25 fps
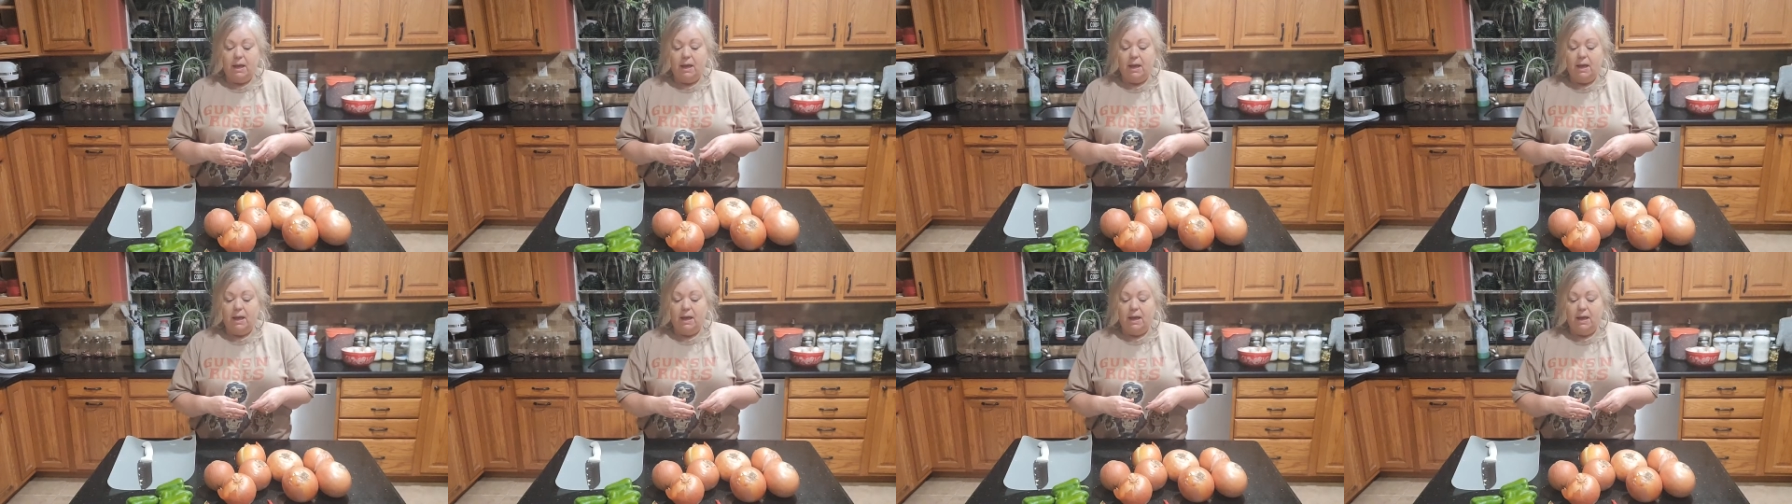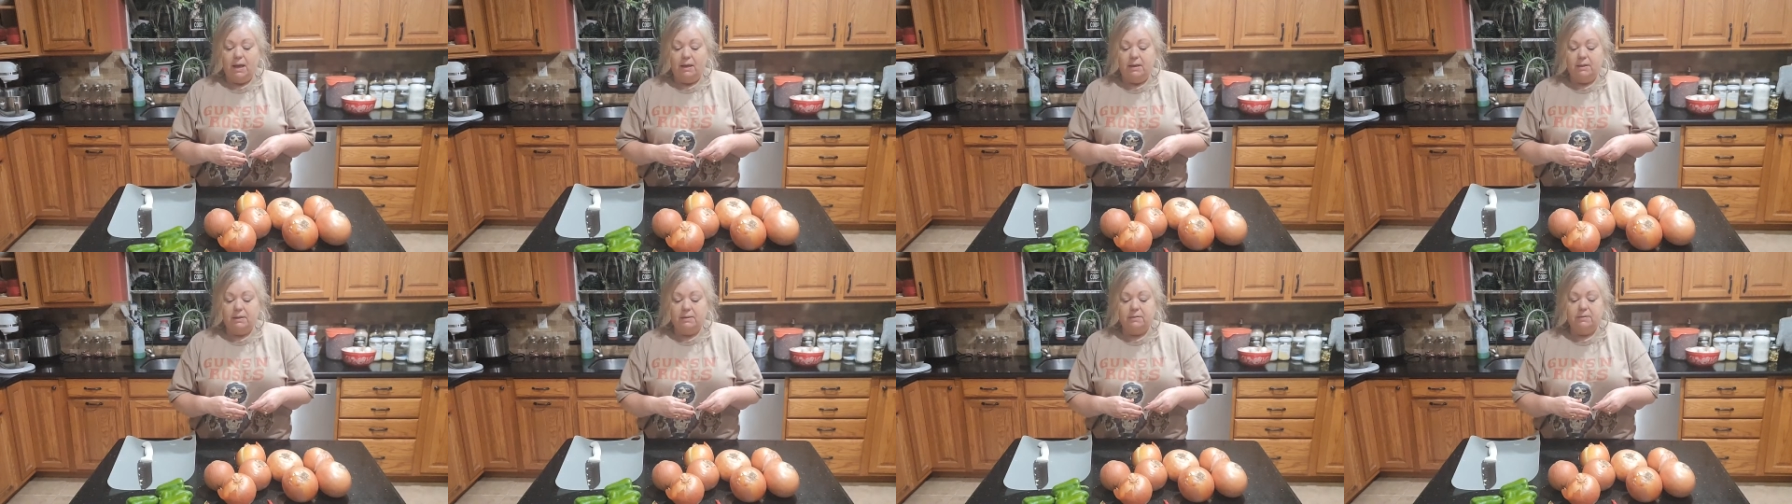
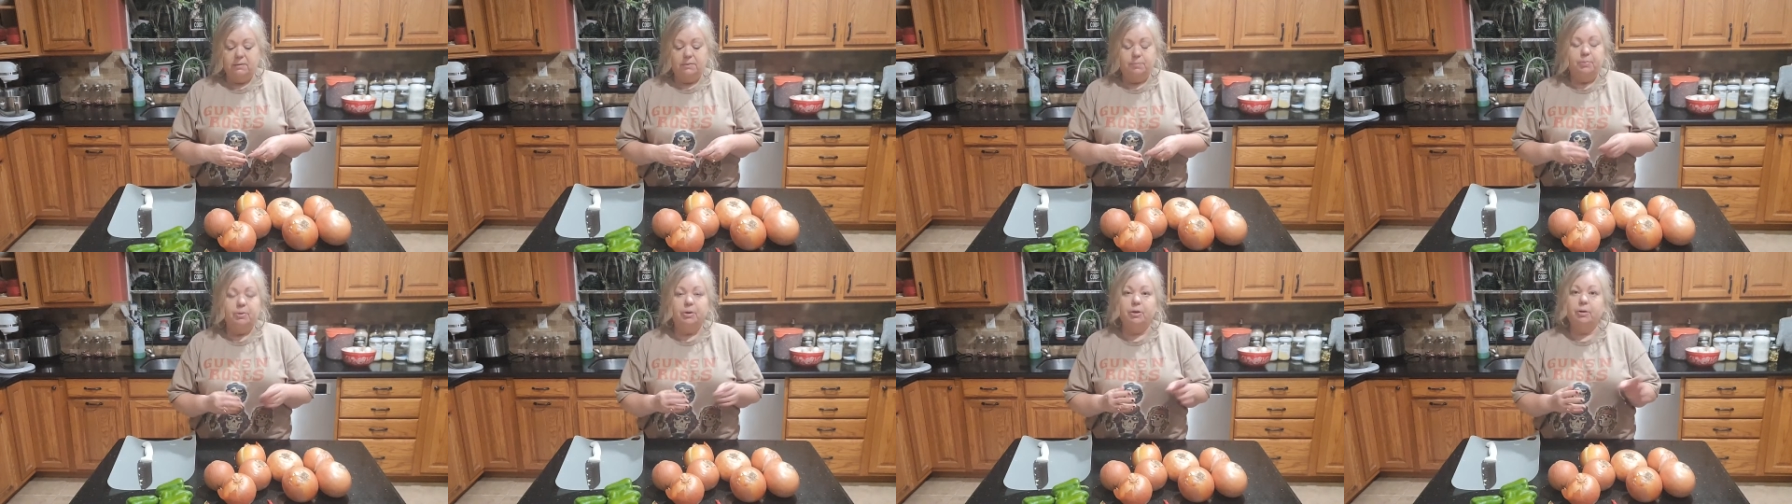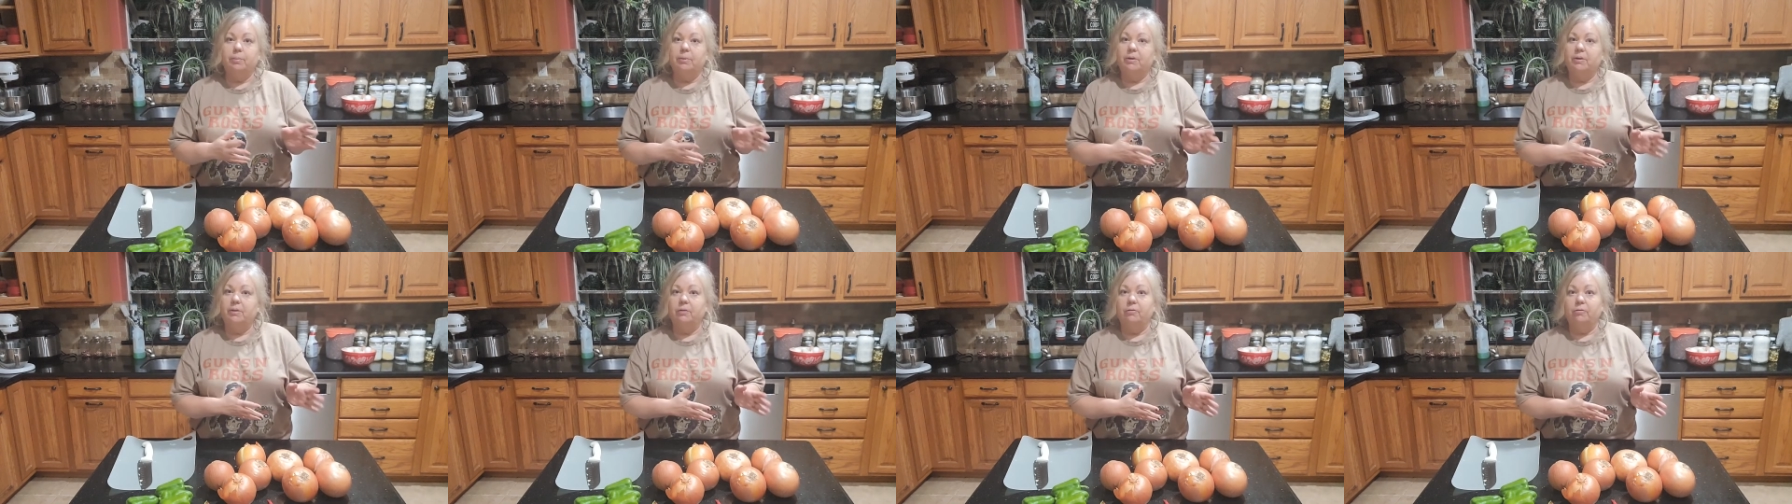and put
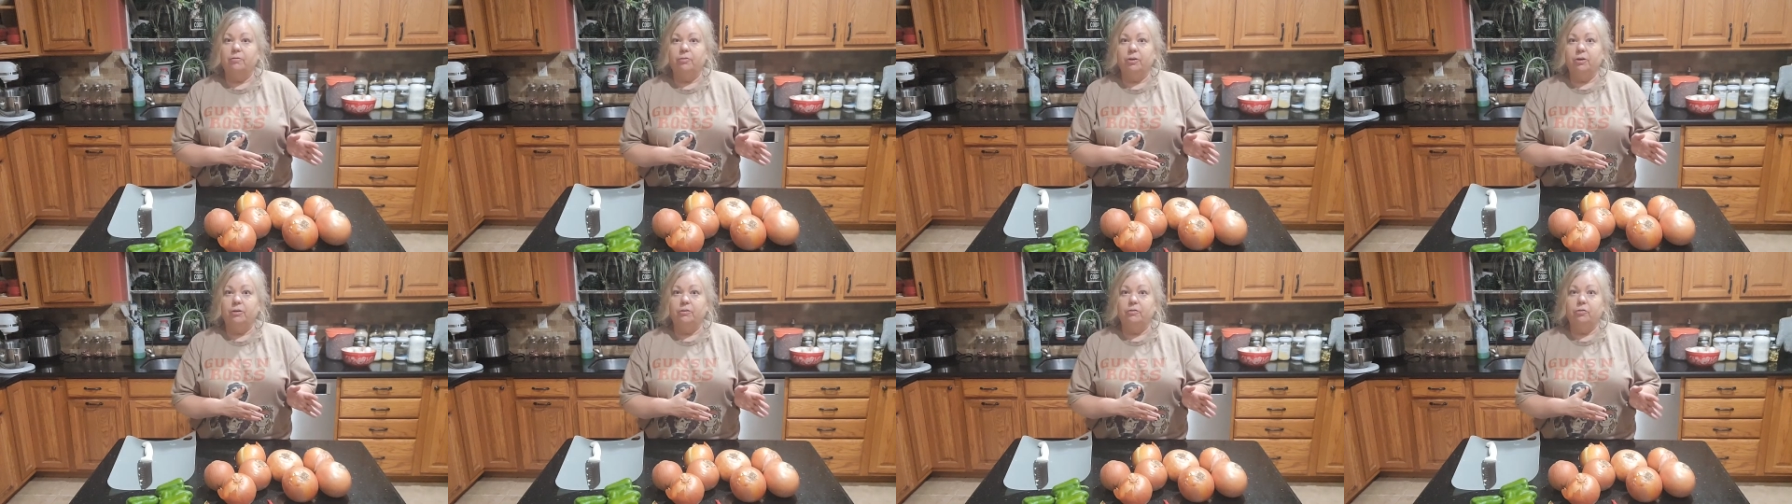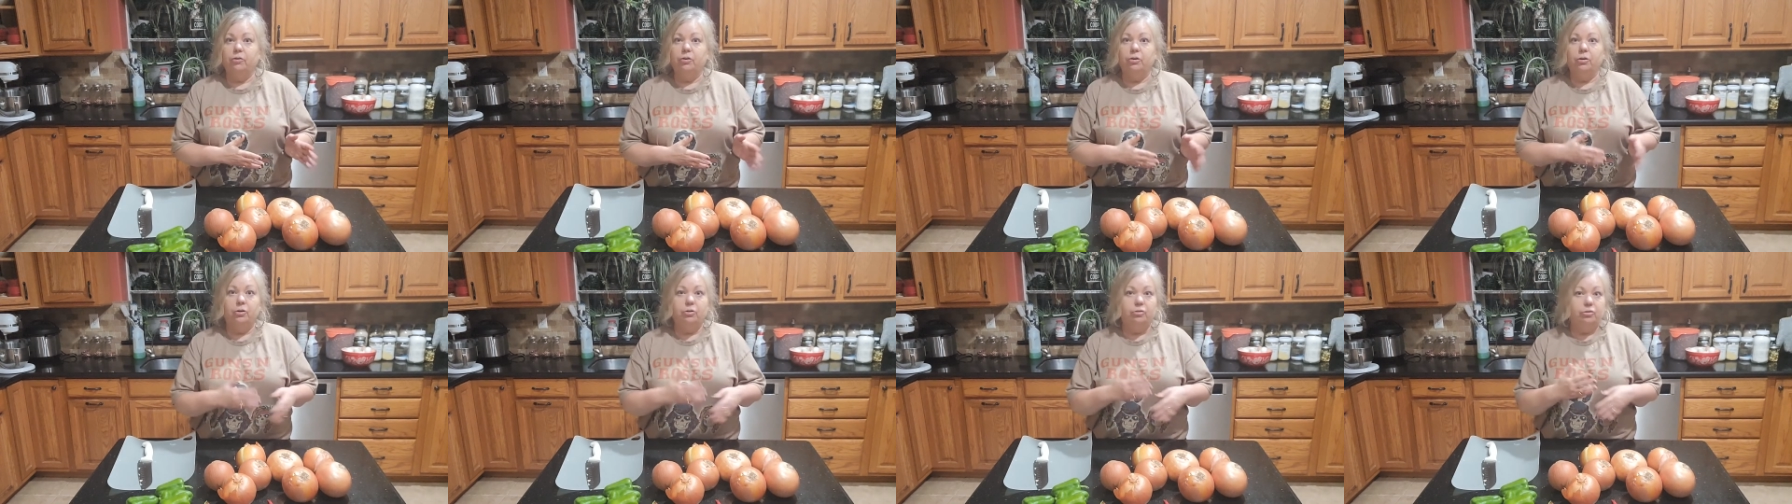them in the
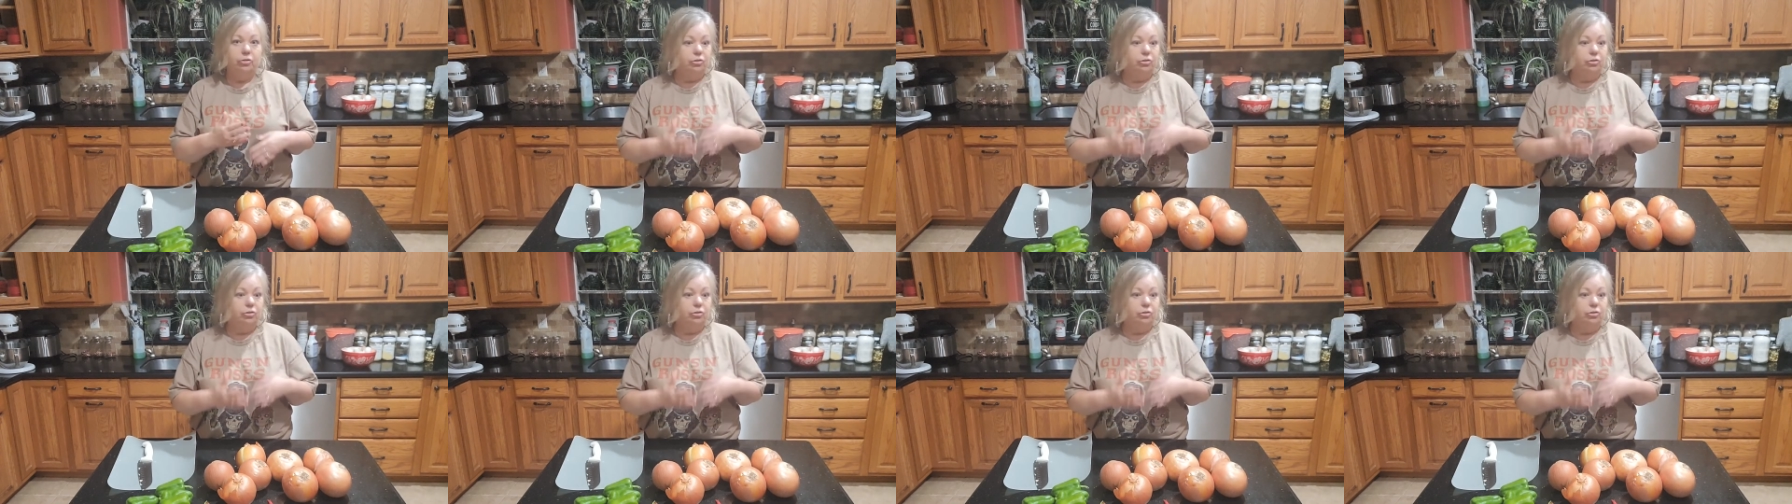freezer.